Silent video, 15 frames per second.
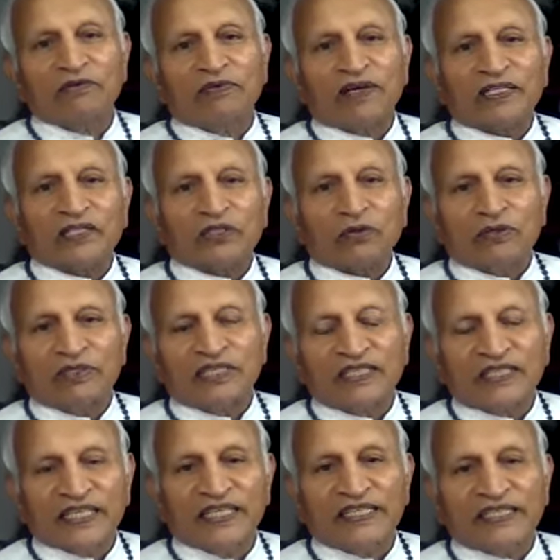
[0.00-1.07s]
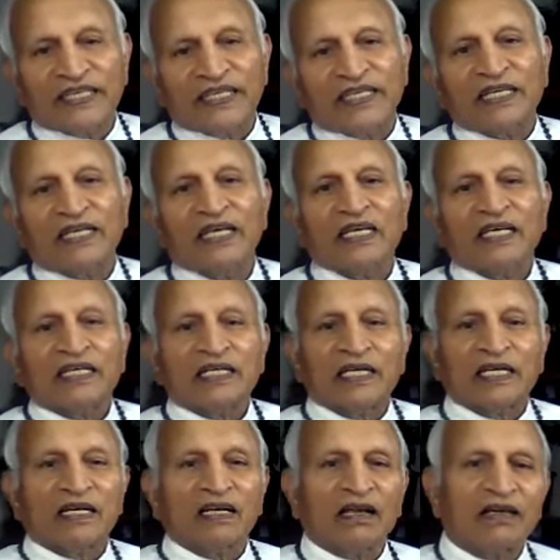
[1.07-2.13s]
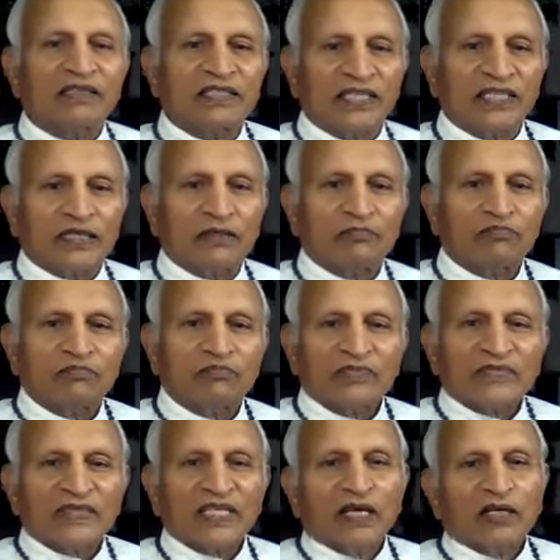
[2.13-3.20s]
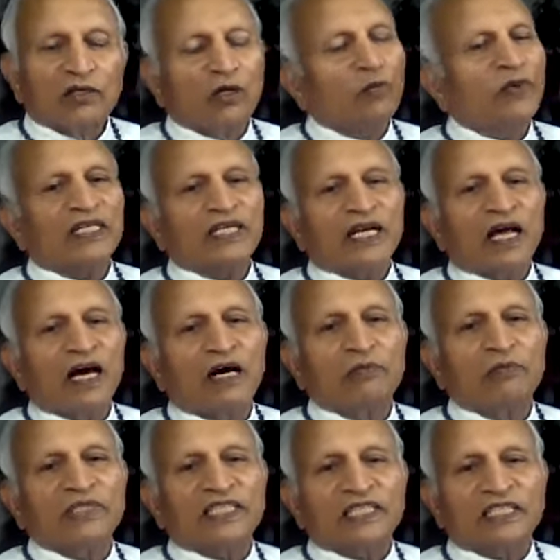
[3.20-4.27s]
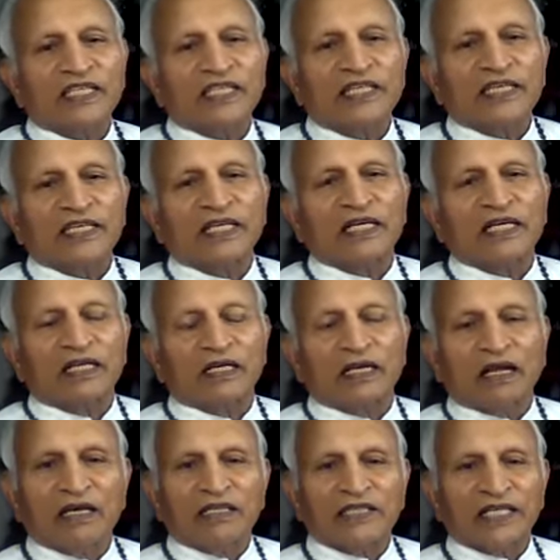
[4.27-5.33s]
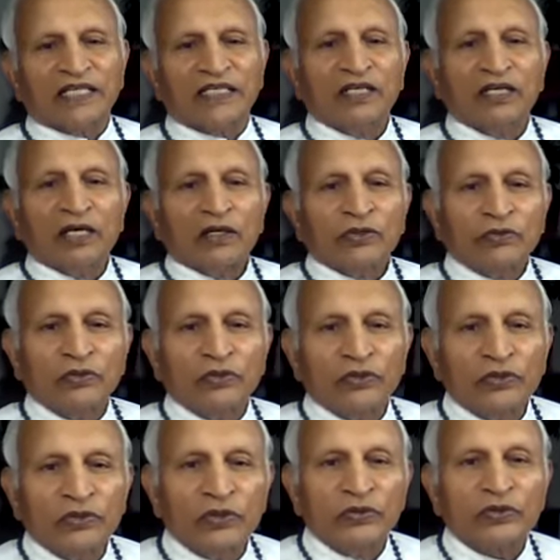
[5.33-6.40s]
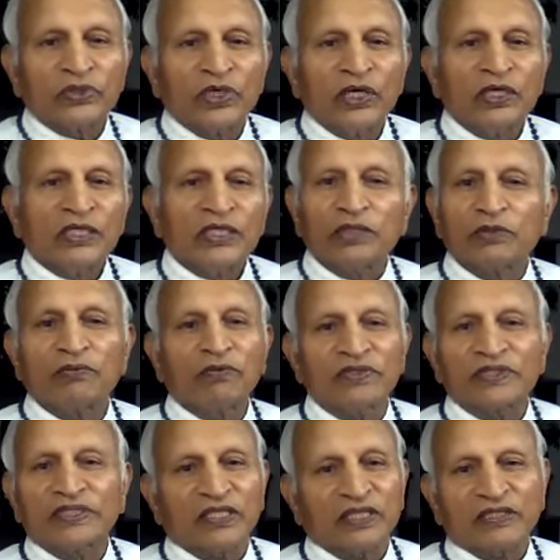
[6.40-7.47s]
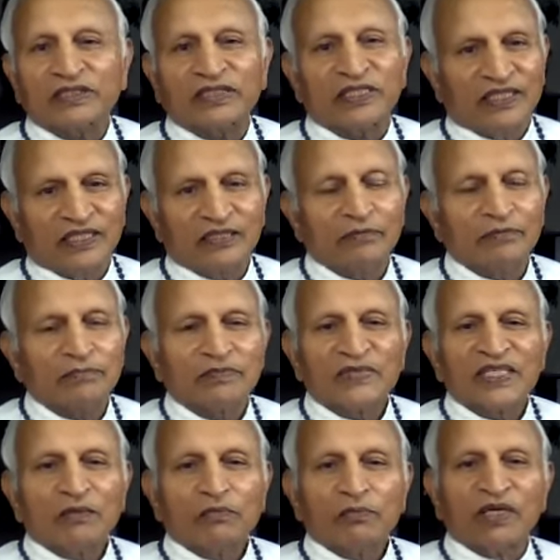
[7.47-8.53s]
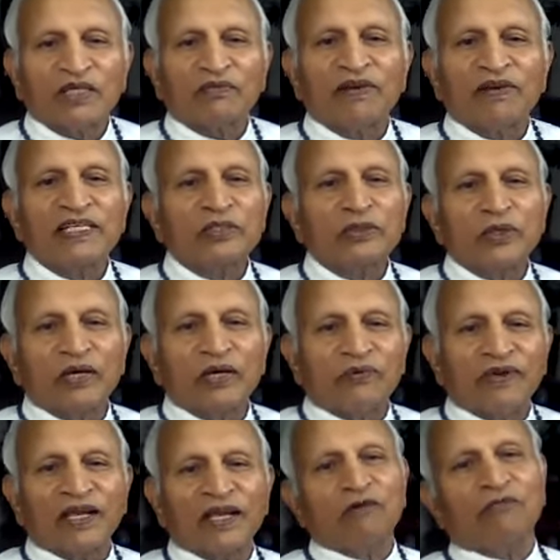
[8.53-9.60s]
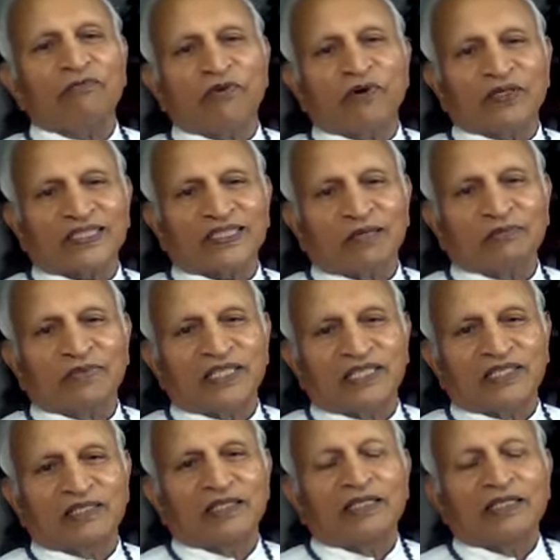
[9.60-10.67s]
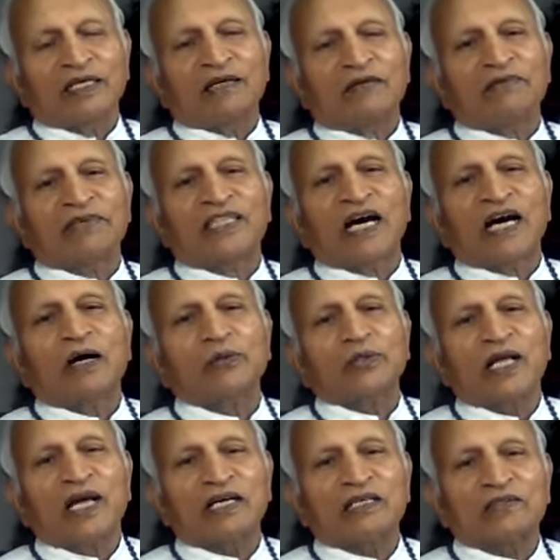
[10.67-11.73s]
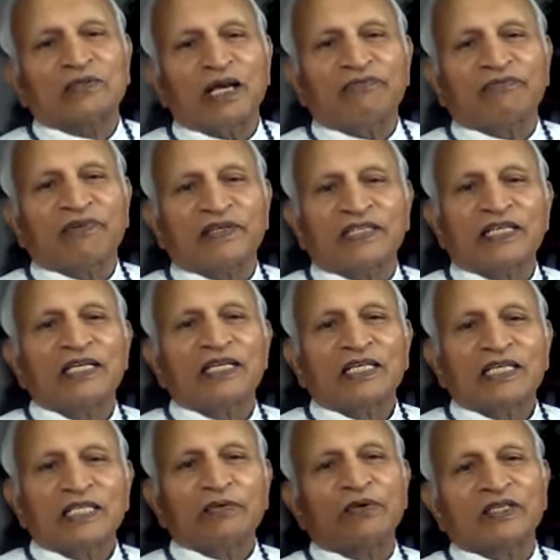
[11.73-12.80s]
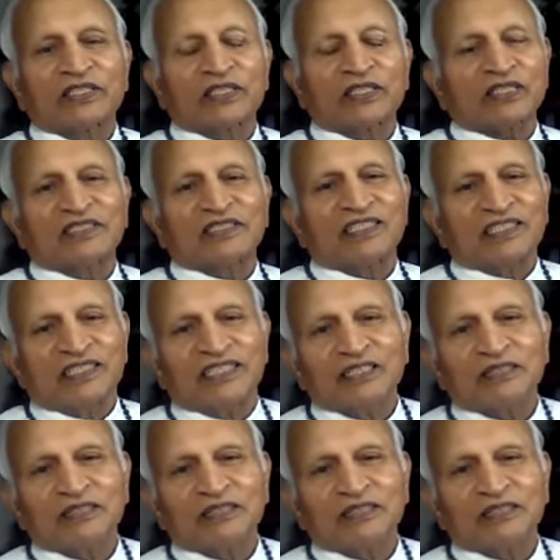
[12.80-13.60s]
works on thinking and logic. No matter how much thinking and logic you use, you won't succeed. But when you have love for something, without effort, you will succeed.